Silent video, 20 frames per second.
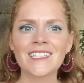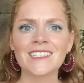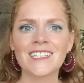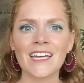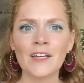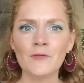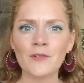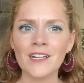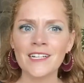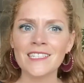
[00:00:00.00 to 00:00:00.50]

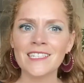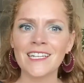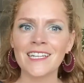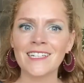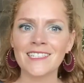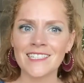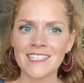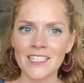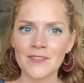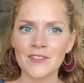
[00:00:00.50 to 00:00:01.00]
Sight words
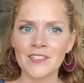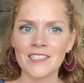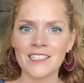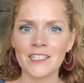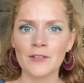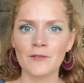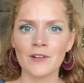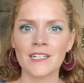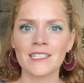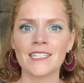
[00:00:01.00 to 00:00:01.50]
and
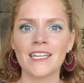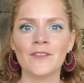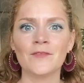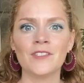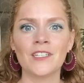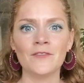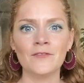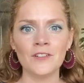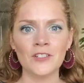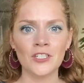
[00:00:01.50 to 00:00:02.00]
CVC words have
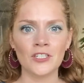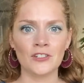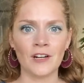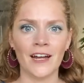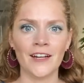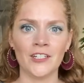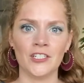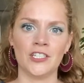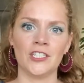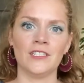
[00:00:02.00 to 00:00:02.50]
different
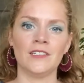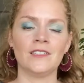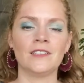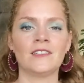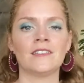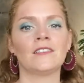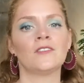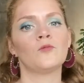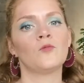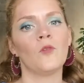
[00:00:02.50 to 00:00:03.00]
strategies
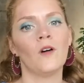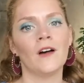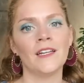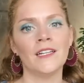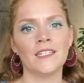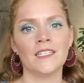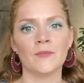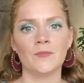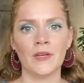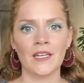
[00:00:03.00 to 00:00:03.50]
since one
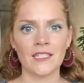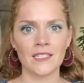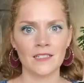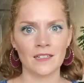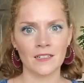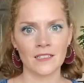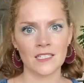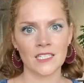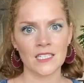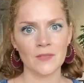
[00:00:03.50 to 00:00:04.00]
is based
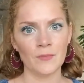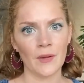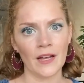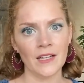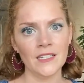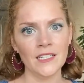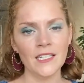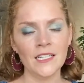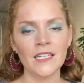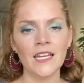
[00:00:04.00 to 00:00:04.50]
on
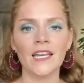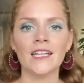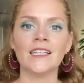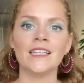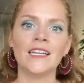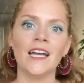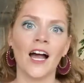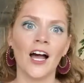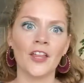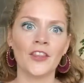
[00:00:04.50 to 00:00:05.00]
spelling and
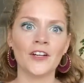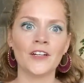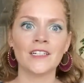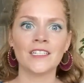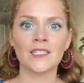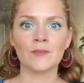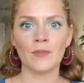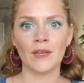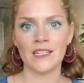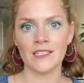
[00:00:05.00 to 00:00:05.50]
the other
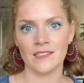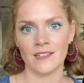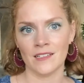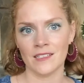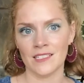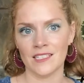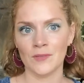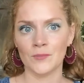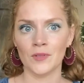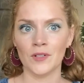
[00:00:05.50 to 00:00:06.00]
is based on
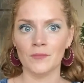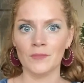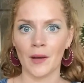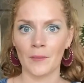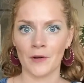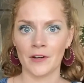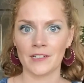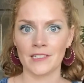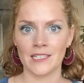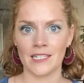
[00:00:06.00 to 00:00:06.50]
simple
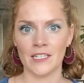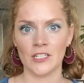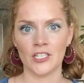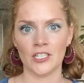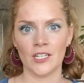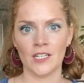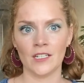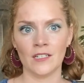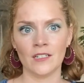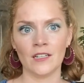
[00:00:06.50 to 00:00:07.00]

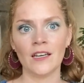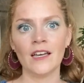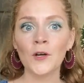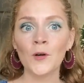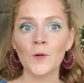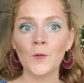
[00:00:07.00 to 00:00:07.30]
memorization.